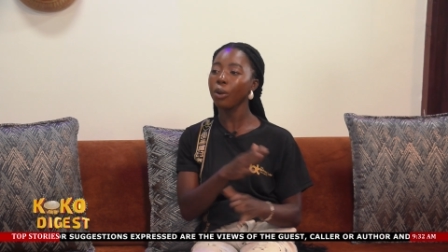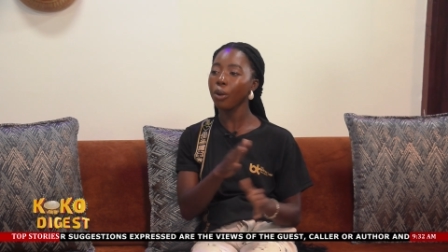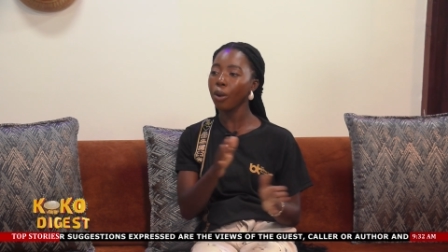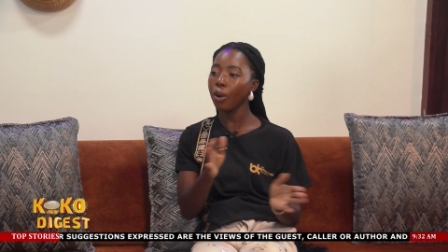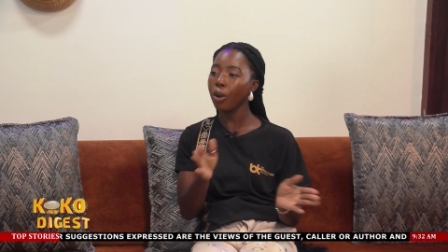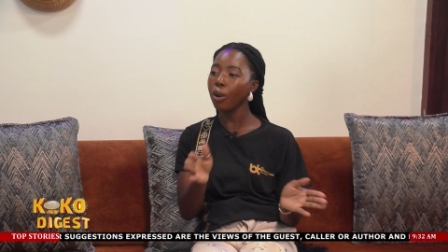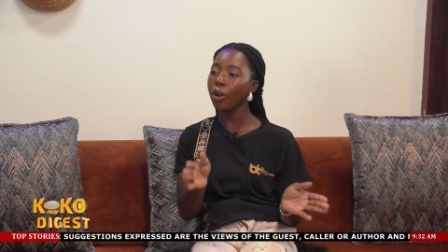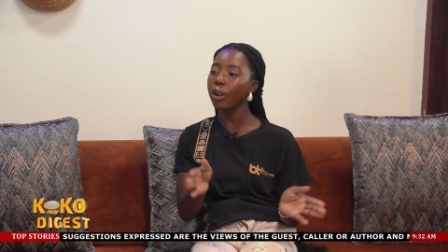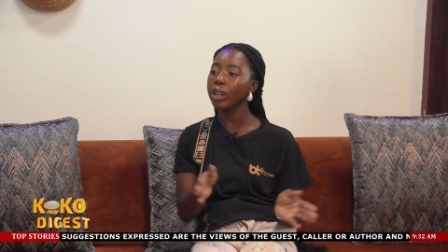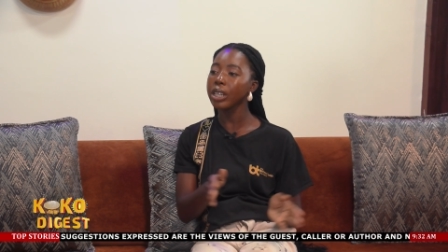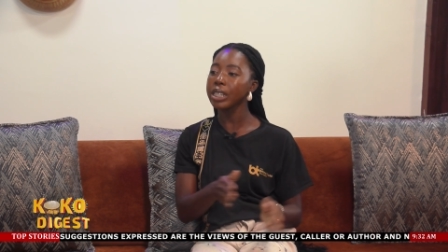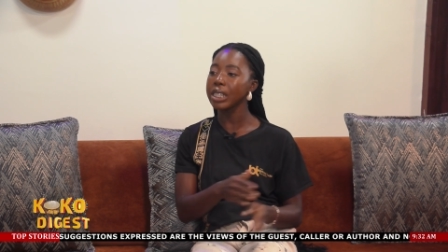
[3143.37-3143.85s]

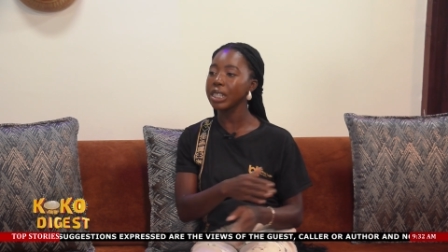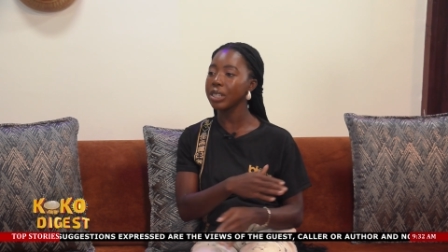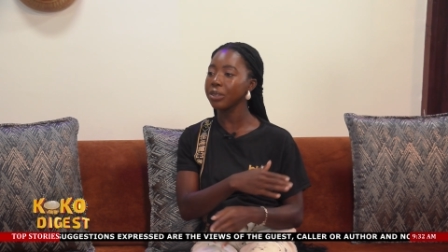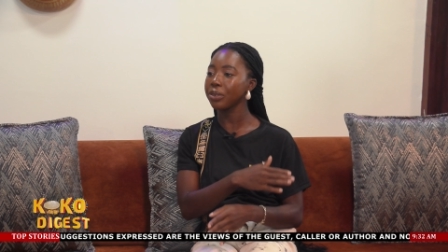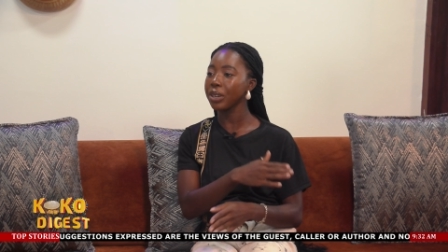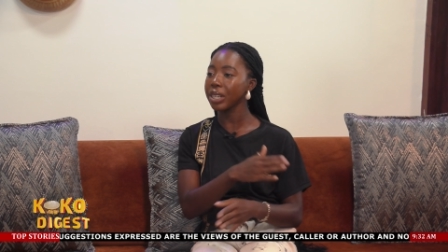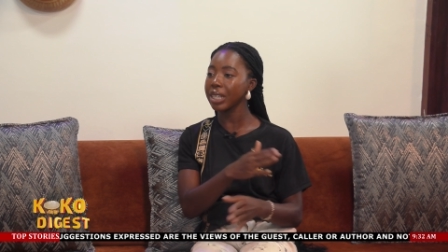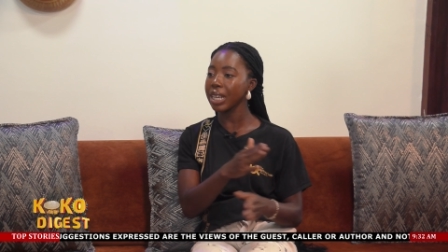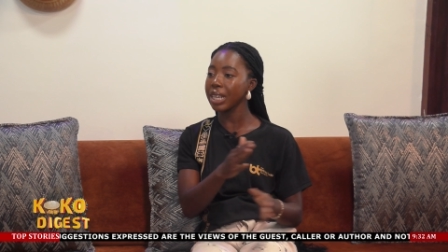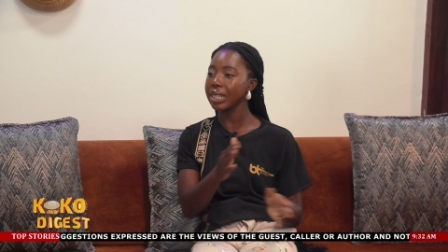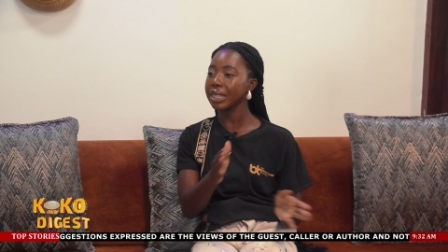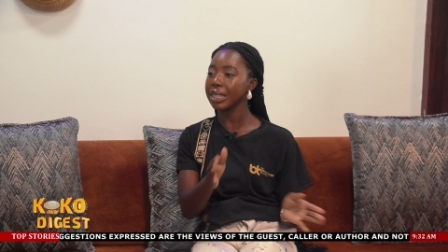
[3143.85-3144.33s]
whole
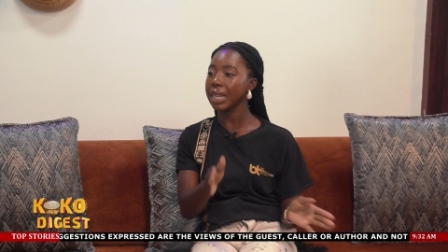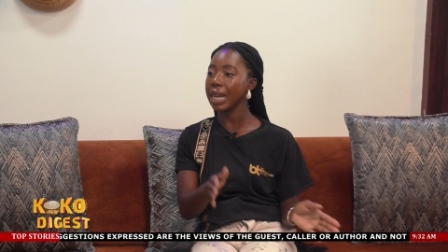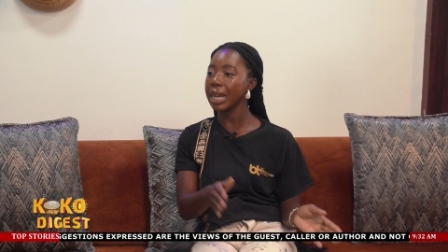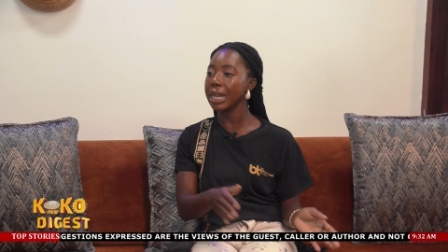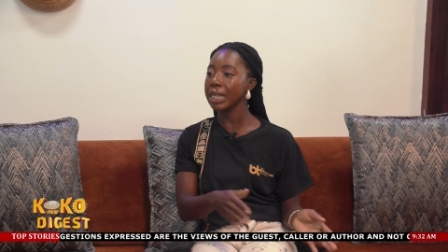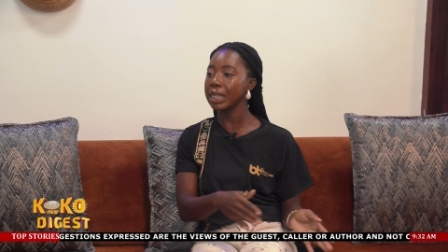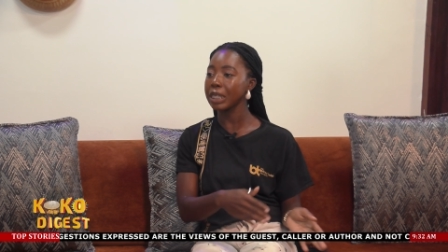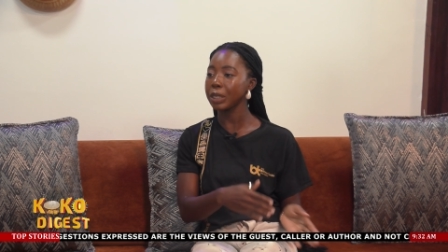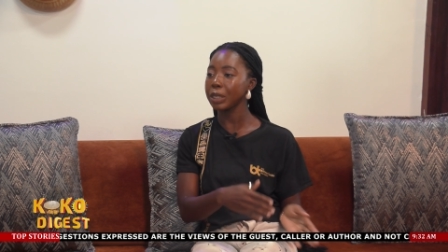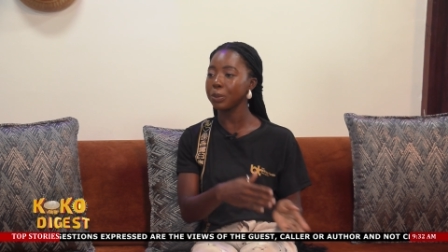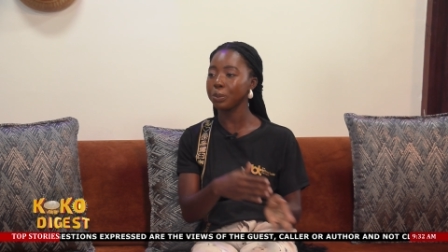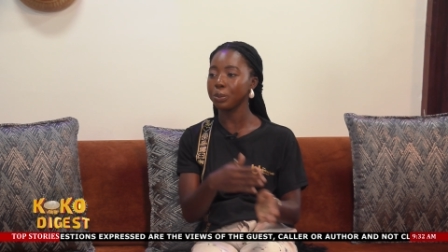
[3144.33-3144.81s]
integrated
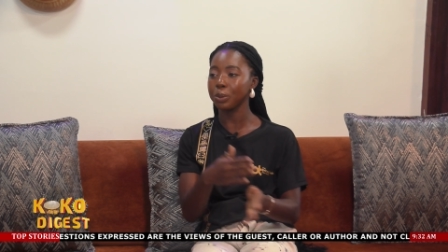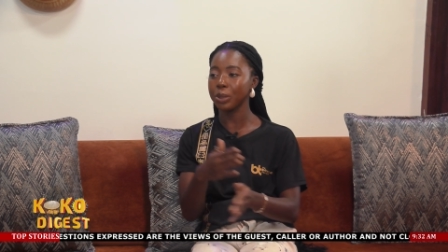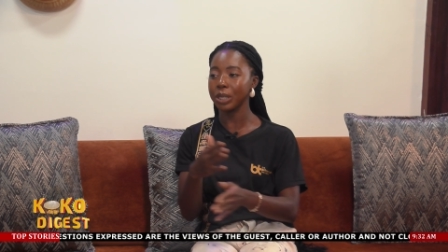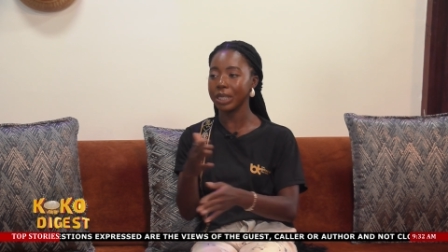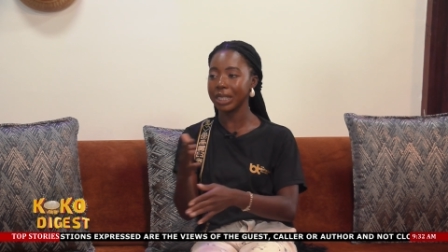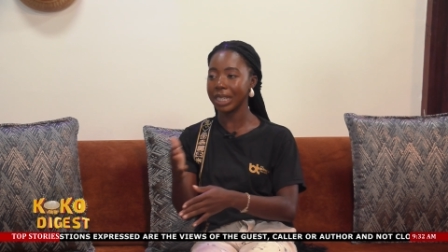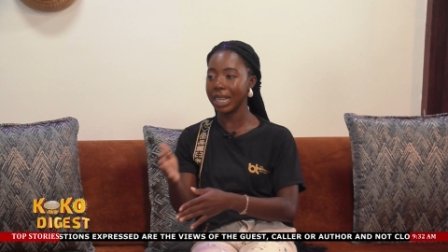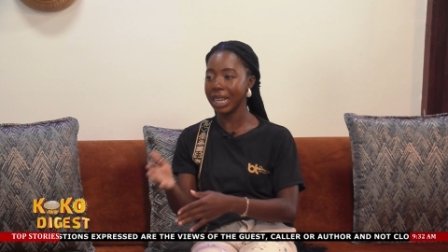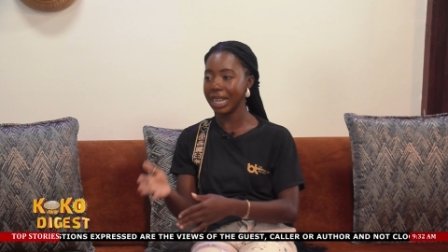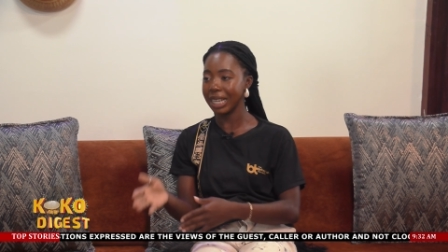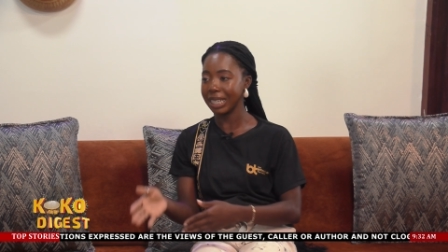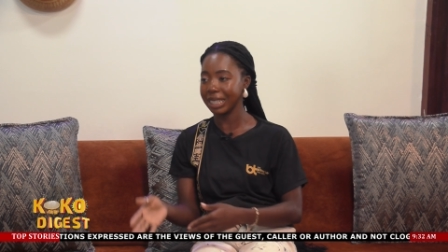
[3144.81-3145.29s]
science
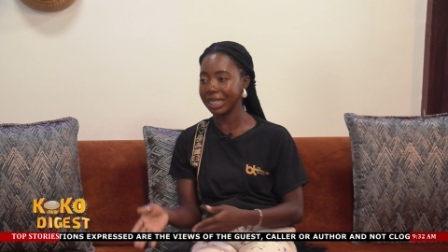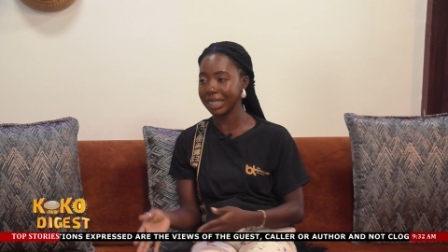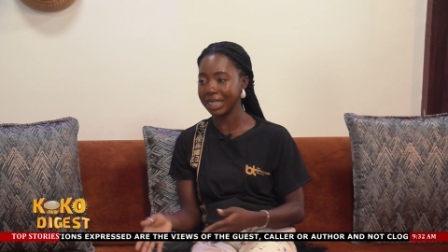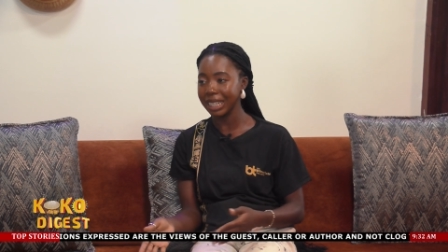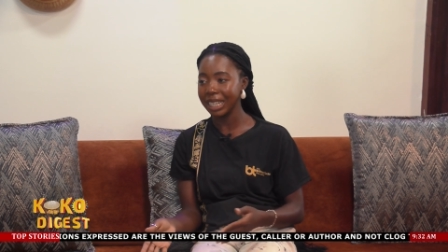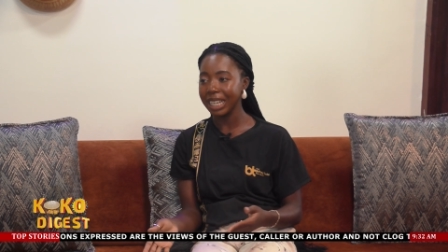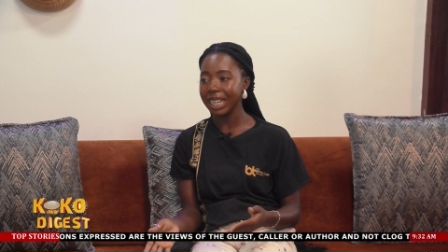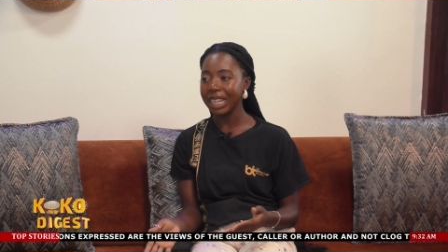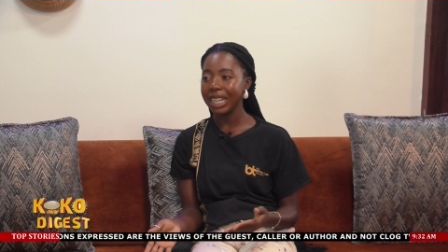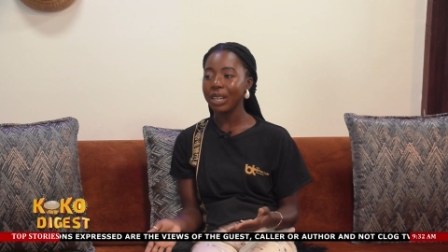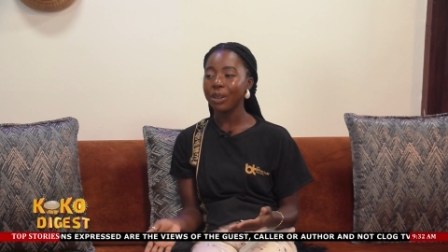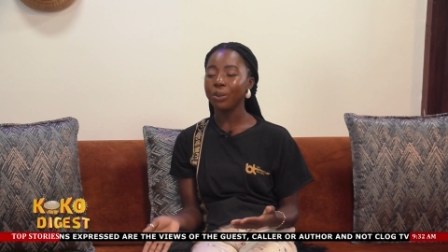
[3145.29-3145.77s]
process.
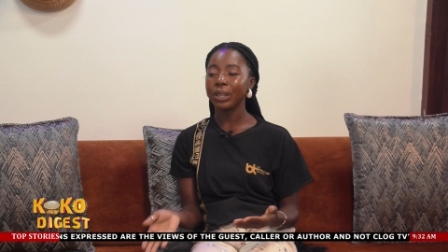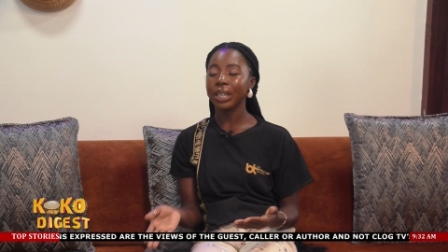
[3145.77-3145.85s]
Yes.